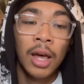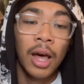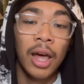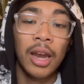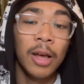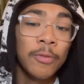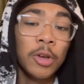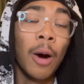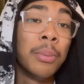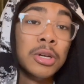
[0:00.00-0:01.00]
And if
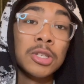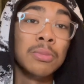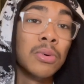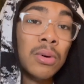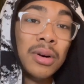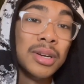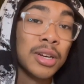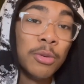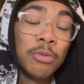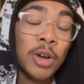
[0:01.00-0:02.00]
y'all put some more in the
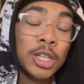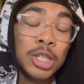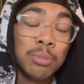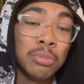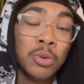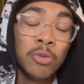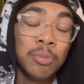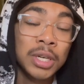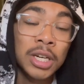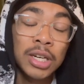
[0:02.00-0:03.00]
confession booth,
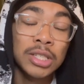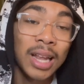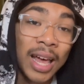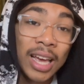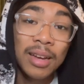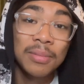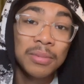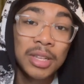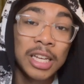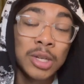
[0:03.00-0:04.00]
because like,
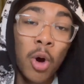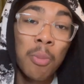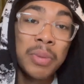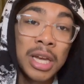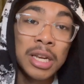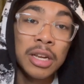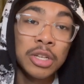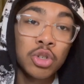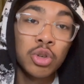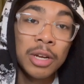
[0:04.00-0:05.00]
it's gonna be in the
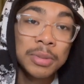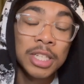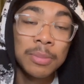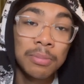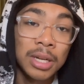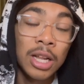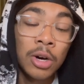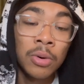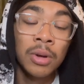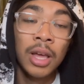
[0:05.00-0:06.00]
description
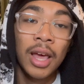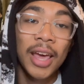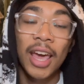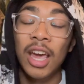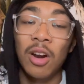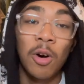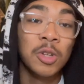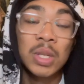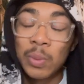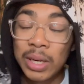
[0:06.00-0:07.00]
below and
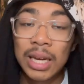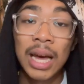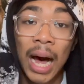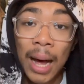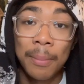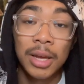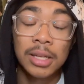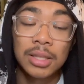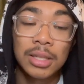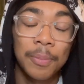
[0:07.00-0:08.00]
also in the
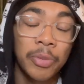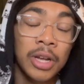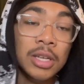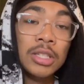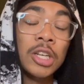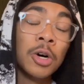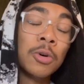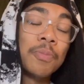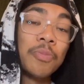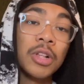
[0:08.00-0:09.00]
comments.
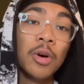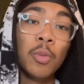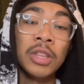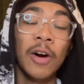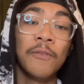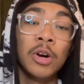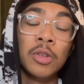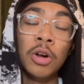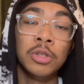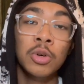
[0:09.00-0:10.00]
So without
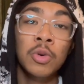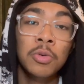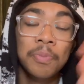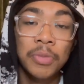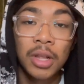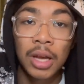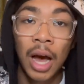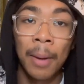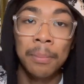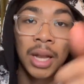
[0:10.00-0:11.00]
further ado,
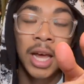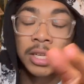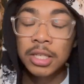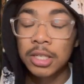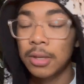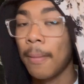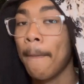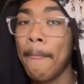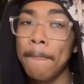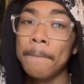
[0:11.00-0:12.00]
God bless,
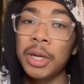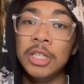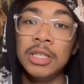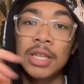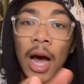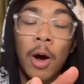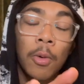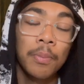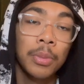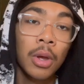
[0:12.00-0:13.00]
peace out,
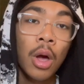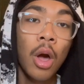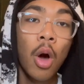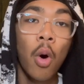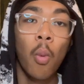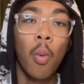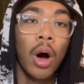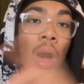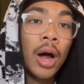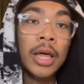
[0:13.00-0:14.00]

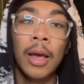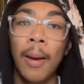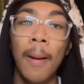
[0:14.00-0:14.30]
100.